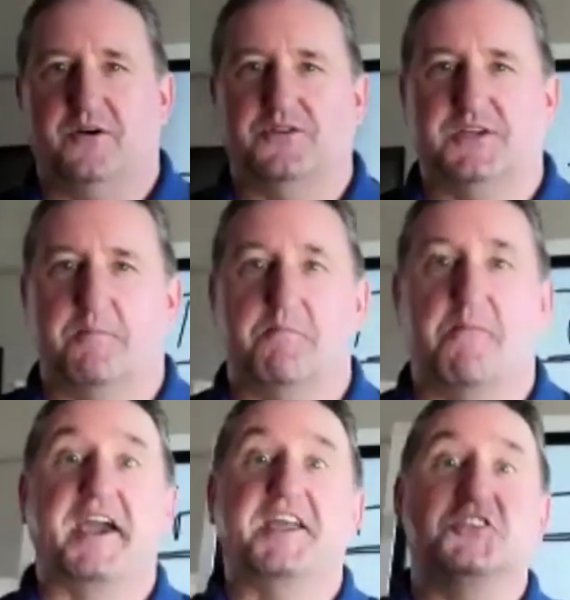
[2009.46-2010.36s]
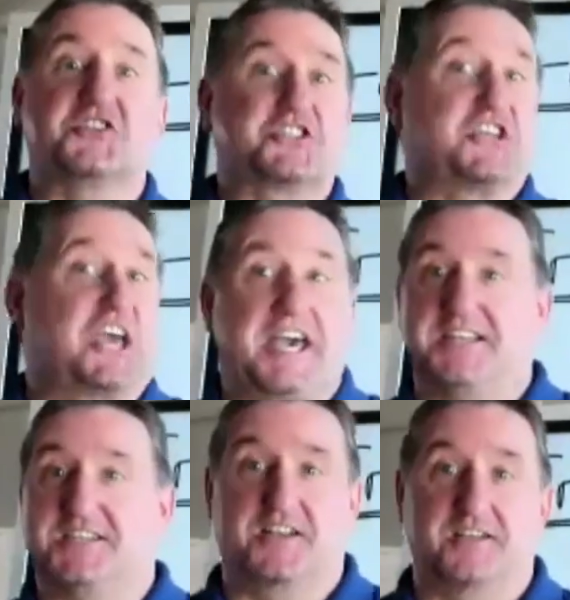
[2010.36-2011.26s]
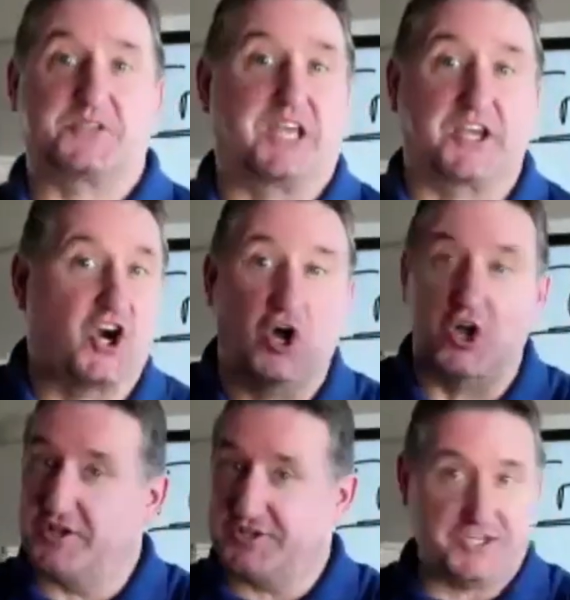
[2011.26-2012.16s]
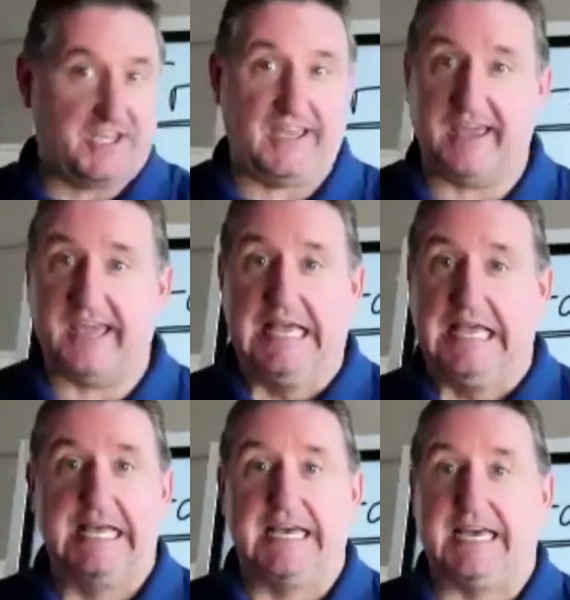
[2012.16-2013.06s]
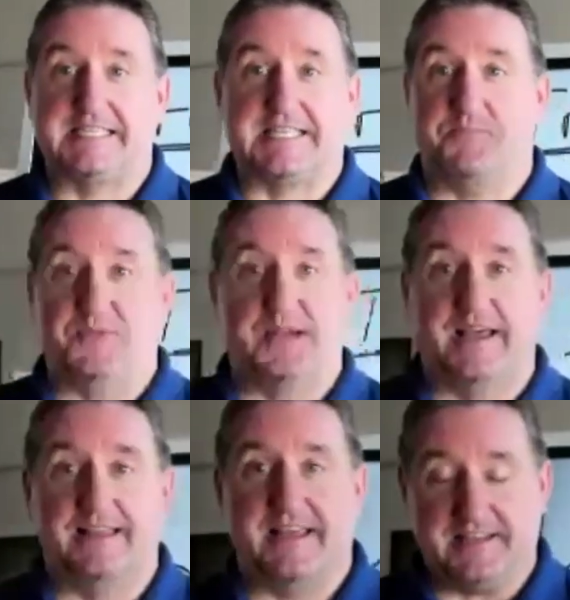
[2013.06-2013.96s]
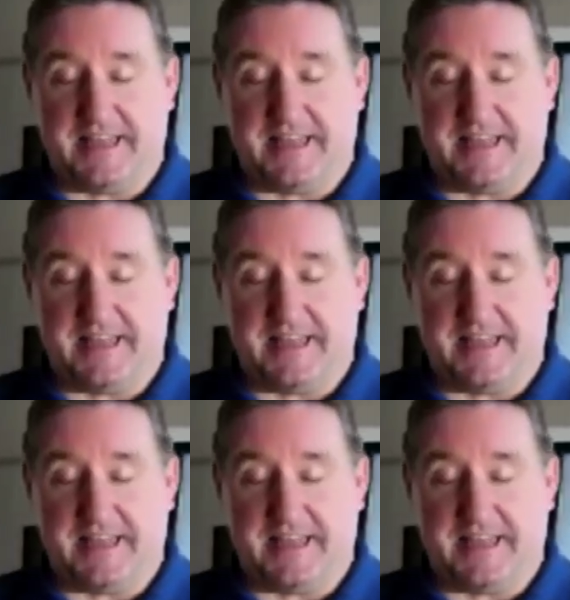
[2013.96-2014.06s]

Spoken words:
mindset and psychology and something like that.